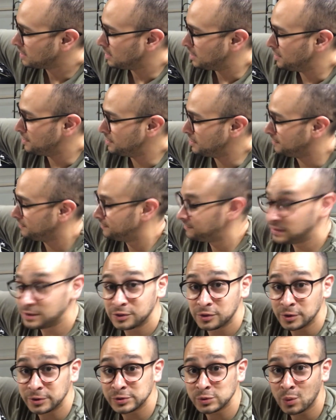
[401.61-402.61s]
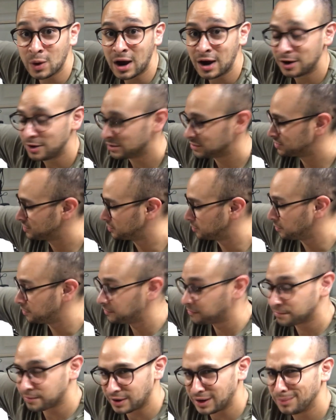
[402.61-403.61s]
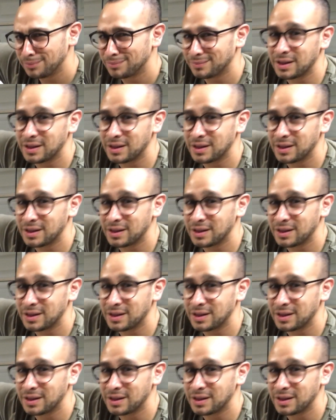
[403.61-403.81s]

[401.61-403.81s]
and then feed those wires through the frame.